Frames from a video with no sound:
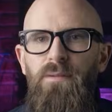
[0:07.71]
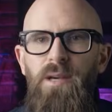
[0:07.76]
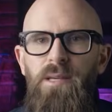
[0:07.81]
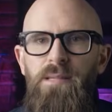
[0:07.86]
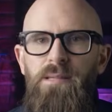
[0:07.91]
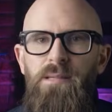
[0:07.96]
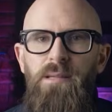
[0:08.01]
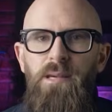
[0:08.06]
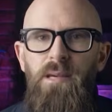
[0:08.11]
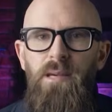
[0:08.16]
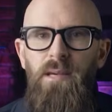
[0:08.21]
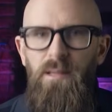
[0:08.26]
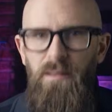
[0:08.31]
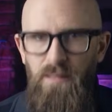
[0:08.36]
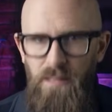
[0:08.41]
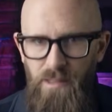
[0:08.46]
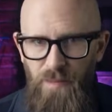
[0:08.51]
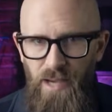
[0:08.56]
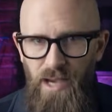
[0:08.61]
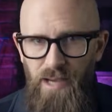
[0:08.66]
First,
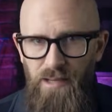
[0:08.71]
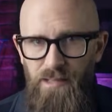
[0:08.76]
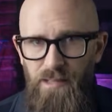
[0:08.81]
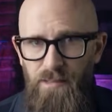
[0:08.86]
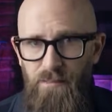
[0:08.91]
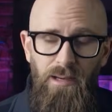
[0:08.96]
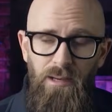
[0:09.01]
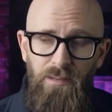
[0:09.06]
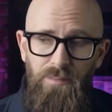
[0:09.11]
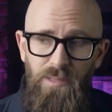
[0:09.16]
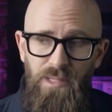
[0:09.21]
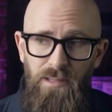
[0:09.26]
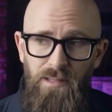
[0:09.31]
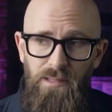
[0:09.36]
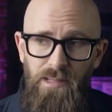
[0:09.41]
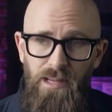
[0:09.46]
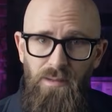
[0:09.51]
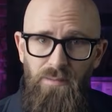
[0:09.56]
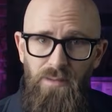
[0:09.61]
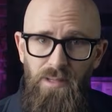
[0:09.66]
the specks. Now I hope you're sitting
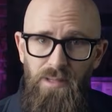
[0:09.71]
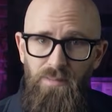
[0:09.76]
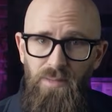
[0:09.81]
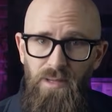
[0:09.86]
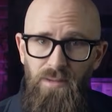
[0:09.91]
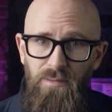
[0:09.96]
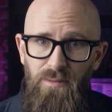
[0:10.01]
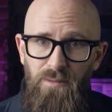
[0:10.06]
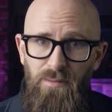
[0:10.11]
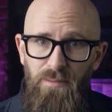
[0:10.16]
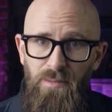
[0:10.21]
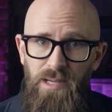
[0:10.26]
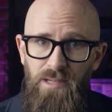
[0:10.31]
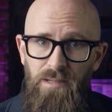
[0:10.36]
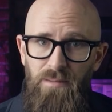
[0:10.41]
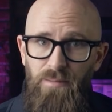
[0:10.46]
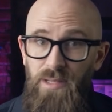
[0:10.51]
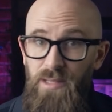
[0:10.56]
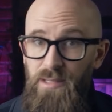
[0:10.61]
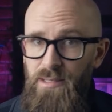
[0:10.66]
down for this bit of
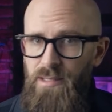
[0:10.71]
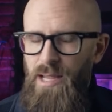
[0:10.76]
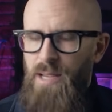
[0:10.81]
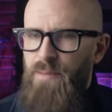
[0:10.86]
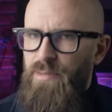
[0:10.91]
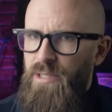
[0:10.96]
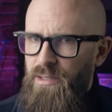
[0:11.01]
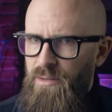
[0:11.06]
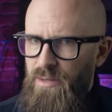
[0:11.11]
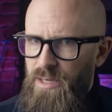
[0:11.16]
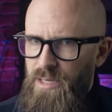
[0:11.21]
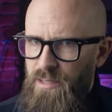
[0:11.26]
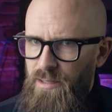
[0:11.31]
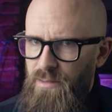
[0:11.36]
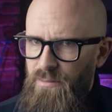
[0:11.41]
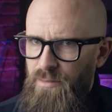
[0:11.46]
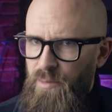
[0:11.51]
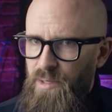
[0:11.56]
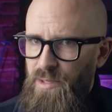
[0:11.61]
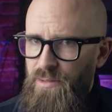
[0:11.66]
information, but the staple
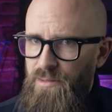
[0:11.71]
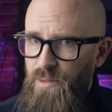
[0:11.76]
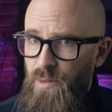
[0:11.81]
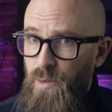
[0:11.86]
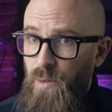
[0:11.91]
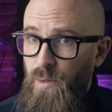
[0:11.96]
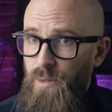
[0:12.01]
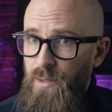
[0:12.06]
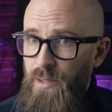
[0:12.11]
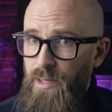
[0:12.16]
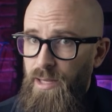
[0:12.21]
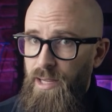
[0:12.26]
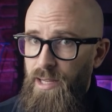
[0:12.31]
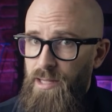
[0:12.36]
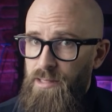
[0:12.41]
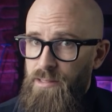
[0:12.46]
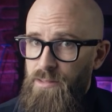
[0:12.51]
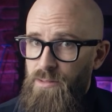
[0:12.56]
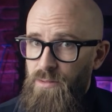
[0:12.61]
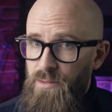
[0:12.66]
ingredient for both corn
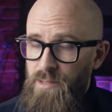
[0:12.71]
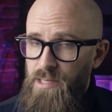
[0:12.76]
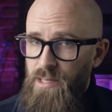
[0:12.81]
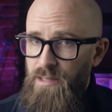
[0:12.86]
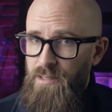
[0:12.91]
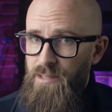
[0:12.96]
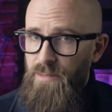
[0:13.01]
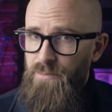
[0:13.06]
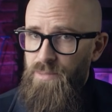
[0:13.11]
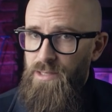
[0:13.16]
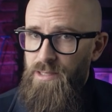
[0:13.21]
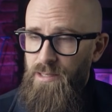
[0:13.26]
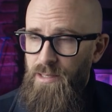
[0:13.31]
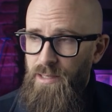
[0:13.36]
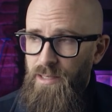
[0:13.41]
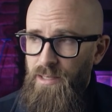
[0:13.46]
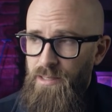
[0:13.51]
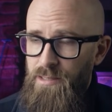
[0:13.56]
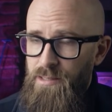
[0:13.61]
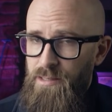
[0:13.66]
and tortilla chips
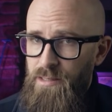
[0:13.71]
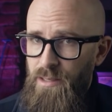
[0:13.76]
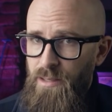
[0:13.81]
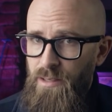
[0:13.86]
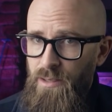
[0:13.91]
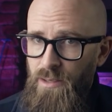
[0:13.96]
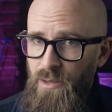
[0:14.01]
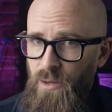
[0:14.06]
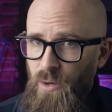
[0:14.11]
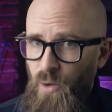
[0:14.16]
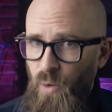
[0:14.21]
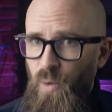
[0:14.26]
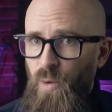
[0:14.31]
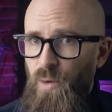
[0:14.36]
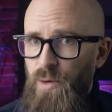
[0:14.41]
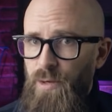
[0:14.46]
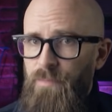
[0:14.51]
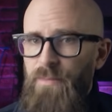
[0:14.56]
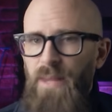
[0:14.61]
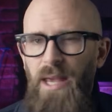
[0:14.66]
is
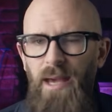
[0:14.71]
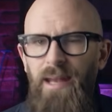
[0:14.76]
corn.